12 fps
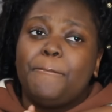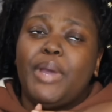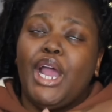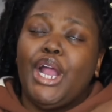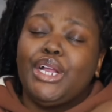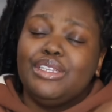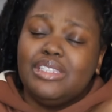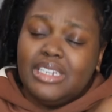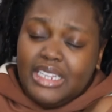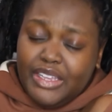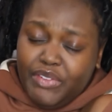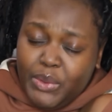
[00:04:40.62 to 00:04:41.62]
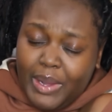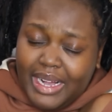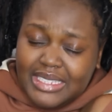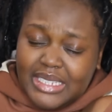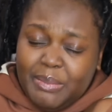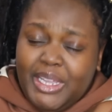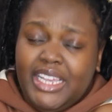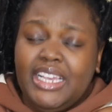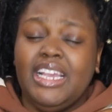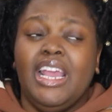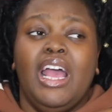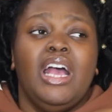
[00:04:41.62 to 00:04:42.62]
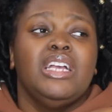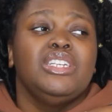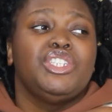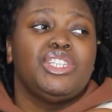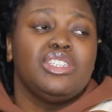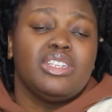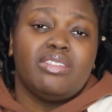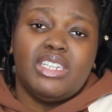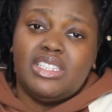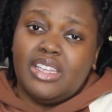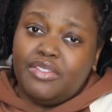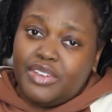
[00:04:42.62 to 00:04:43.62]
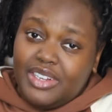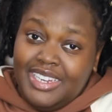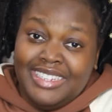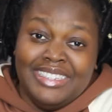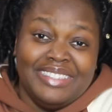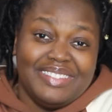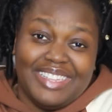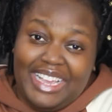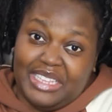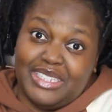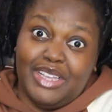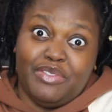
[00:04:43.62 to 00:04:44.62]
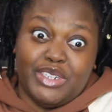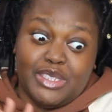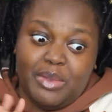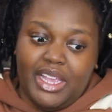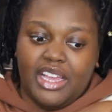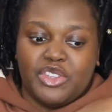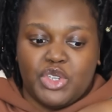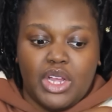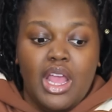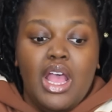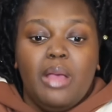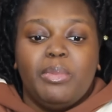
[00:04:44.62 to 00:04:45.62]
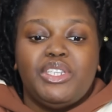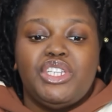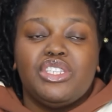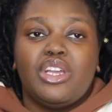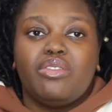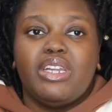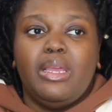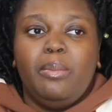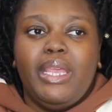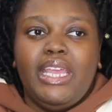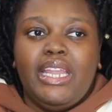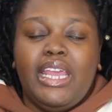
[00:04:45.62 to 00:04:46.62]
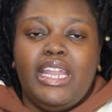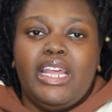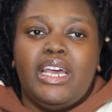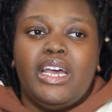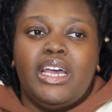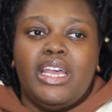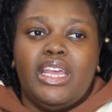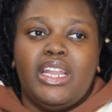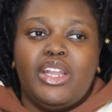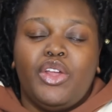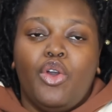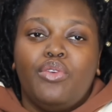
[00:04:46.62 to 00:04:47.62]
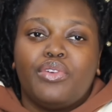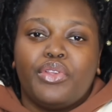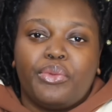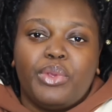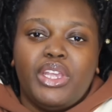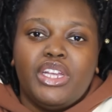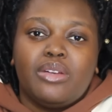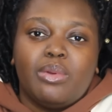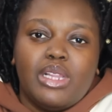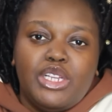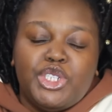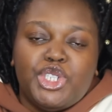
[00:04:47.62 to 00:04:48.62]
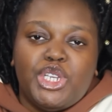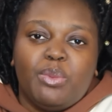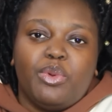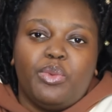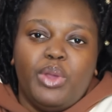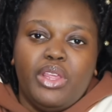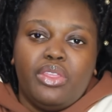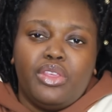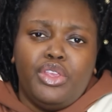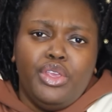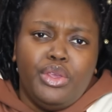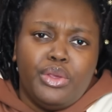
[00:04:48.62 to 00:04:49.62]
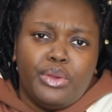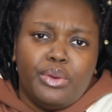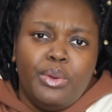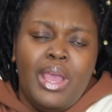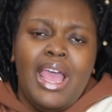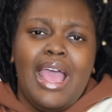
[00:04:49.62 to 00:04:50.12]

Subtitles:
Personally, if you ask me, she's already suffered. Okay, suffered as being extra. But she's already been in a in an over 3-year relationship with you.